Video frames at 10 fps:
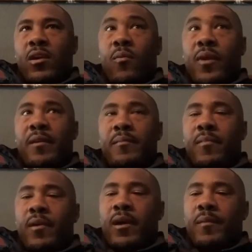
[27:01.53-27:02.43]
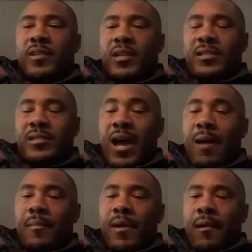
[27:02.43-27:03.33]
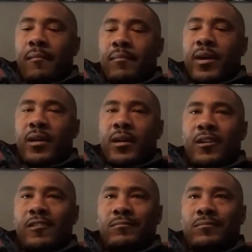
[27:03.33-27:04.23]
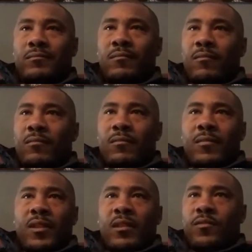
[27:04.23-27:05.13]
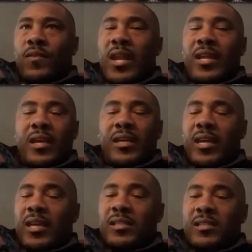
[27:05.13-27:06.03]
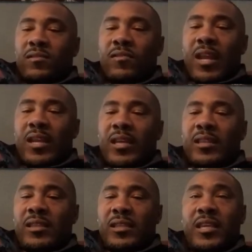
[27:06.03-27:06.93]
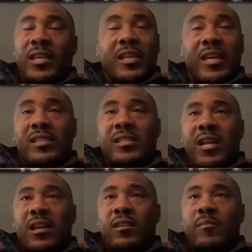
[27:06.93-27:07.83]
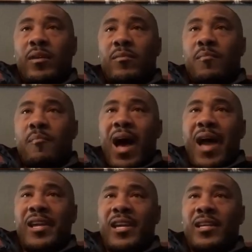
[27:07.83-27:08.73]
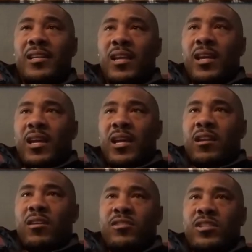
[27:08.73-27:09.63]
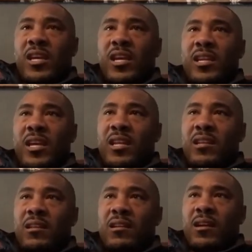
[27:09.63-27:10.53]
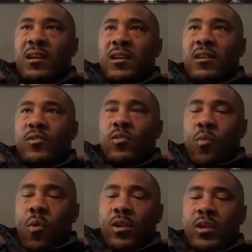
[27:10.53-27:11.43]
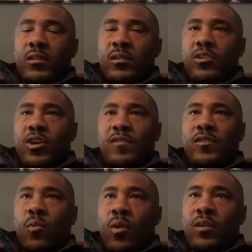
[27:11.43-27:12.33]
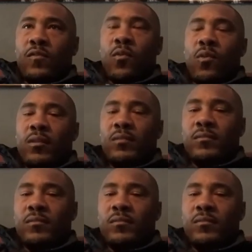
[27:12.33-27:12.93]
our way up to the top. But you've got to get kids. You've got to get kids that are going to be able to buy in and understand that if you want it, you have to work for it.